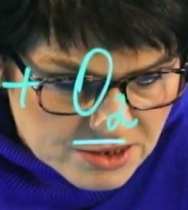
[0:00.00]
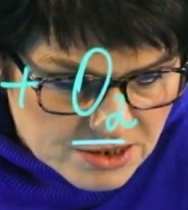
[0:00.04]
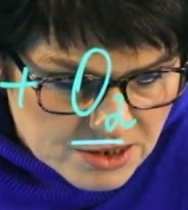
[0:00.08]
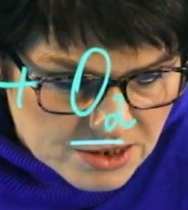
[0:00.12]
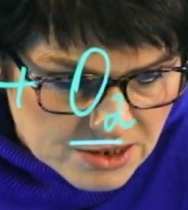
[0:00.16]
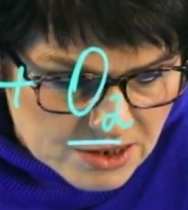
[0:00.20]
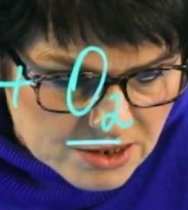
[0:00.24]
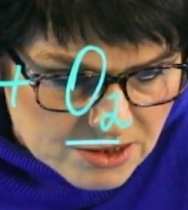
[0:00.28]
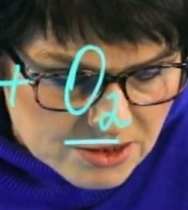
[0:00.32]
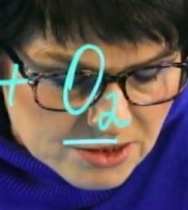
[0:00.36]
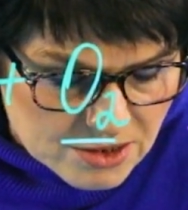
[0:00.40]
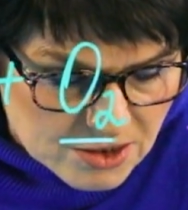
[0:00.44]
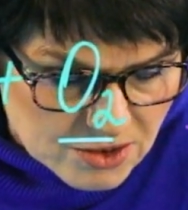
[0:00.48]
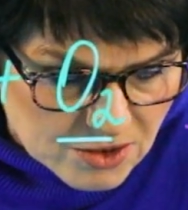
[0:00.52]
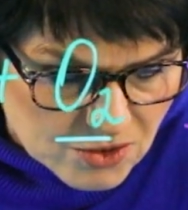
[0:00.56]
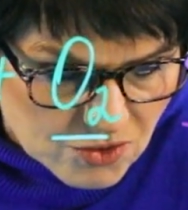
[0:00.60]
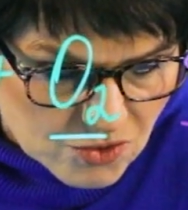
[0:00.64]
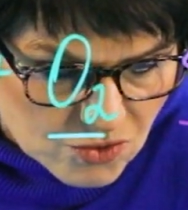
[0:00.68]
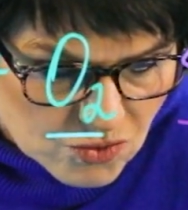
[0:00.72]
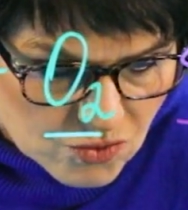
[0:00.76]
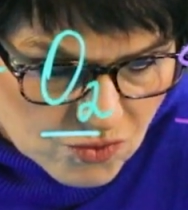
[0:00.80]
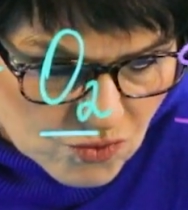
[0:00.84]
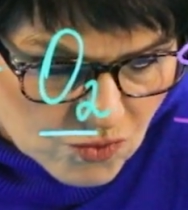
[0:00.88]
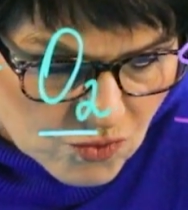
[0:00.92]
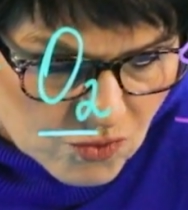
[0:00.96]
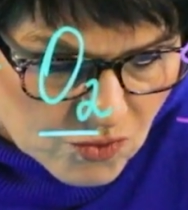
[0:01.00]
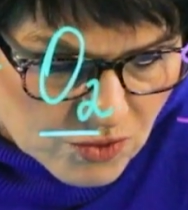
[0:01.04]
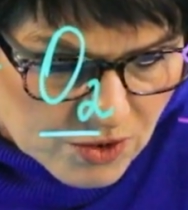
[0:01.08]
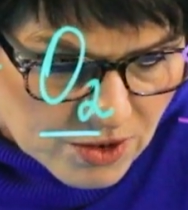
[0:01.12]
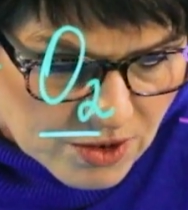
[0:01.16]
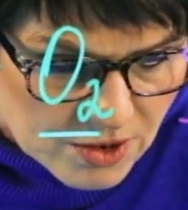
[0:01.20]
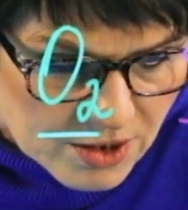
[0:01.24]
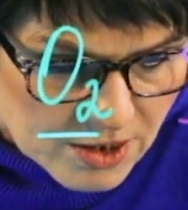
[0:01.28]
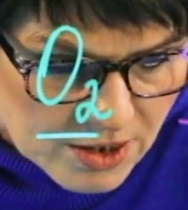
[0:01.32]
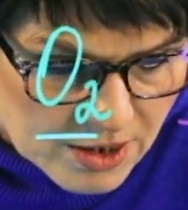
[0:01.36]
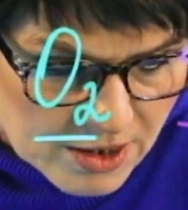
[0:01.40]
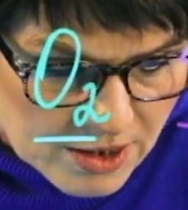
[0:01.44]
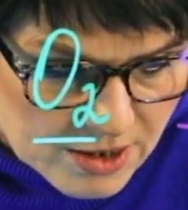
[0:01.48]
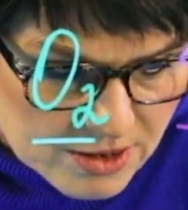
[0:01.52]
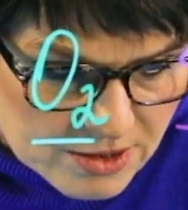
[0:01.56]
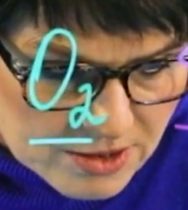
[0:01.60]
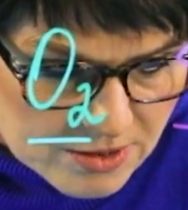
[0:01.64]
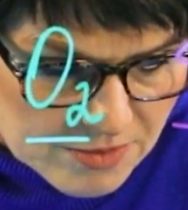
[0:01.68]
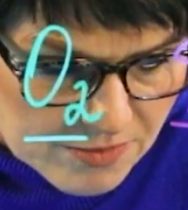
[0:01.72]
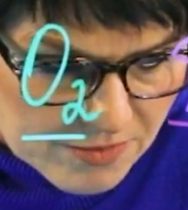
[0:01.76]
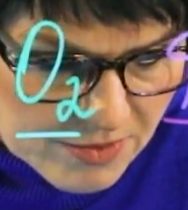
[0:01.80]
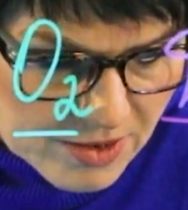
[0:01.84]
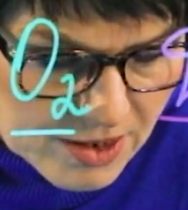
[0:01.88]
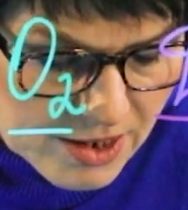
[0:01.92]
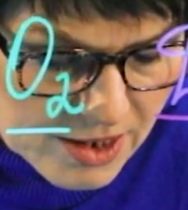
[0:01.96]
zinc chlorine,
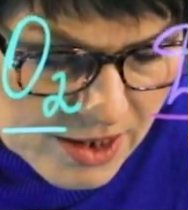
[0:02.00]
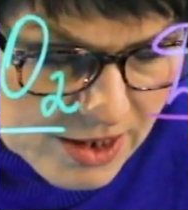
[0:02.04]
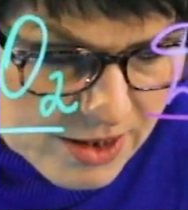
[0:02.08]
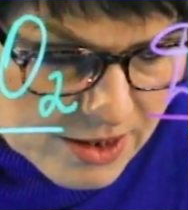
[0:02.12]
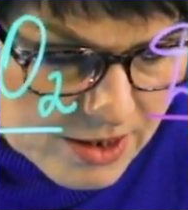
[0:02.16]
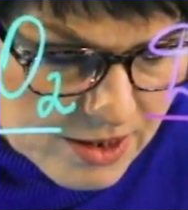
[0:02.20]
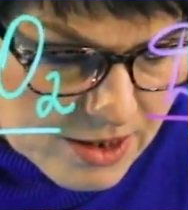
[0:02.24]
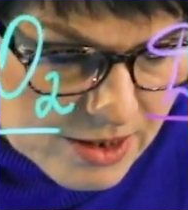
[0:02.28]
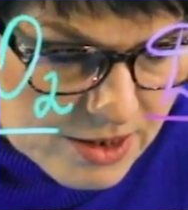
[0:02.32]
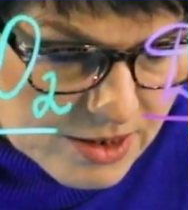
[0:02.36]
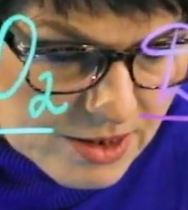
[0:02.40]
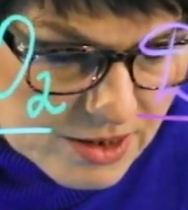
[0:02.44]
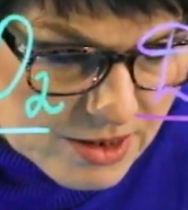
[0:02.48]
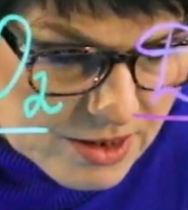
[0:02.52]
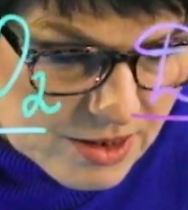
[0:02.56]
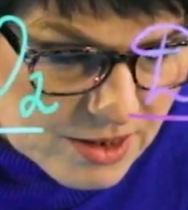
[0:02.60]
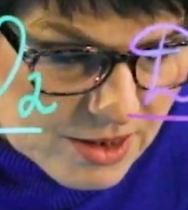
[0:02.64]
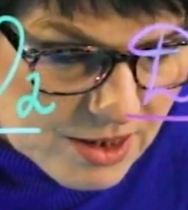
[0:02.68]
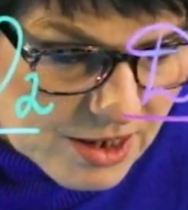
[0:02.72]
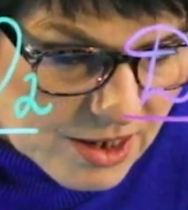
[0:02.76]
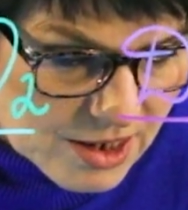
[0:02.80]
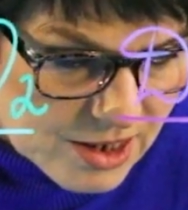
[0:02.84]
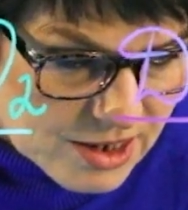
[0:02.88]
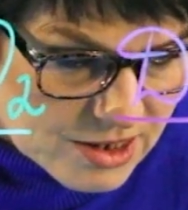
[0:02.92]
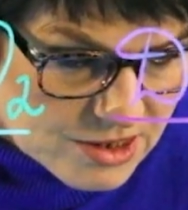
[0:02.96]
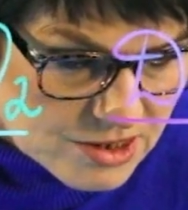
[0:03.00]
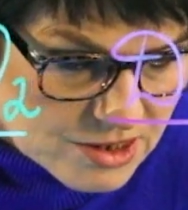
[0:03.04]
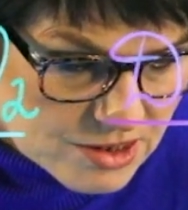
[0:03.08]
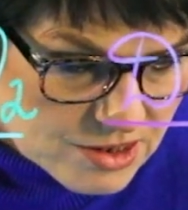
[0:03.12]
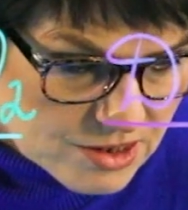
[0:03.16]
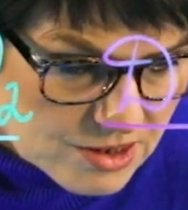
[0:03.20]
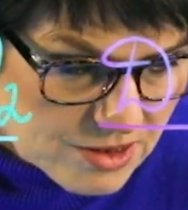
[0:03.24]
2 and hydrogen gas.